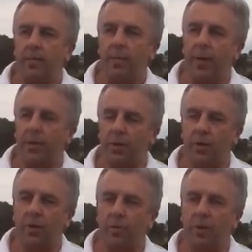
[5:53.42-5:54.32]
Brett's got
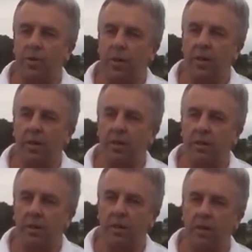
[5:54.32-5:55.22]
used to my style
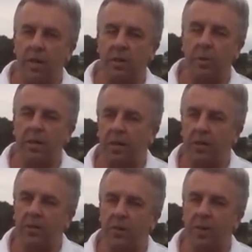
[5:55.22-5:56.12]
and
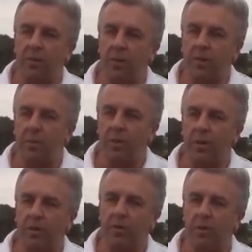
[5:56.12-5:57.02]
expectations now really as
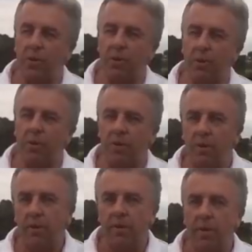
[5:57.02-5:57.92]
well. So,
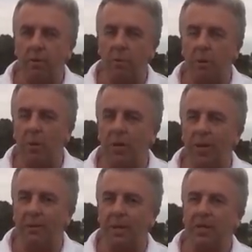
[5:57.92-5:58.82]
we were both
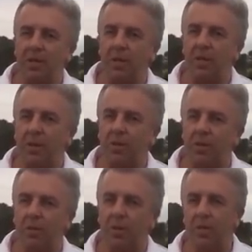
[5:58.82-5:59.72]
learning about each other last
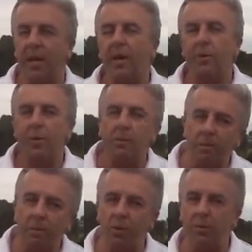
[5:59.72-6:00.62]
year, whereas now we're
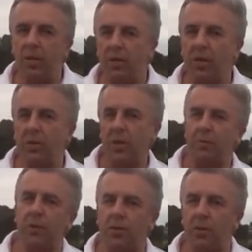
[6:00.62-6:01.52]
sort of in each other's
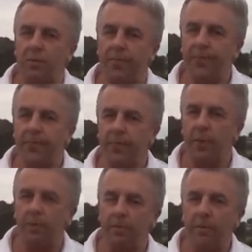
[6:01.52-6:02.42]
comfort zone. So
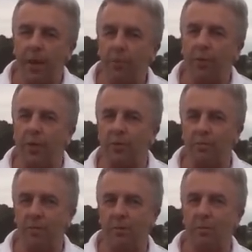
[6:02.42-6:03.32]
hopefully it's
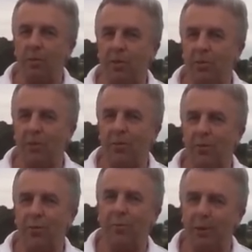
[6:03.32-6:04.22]
going to be pretty
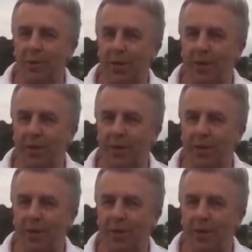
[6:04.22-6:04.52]
straightforward from here on in.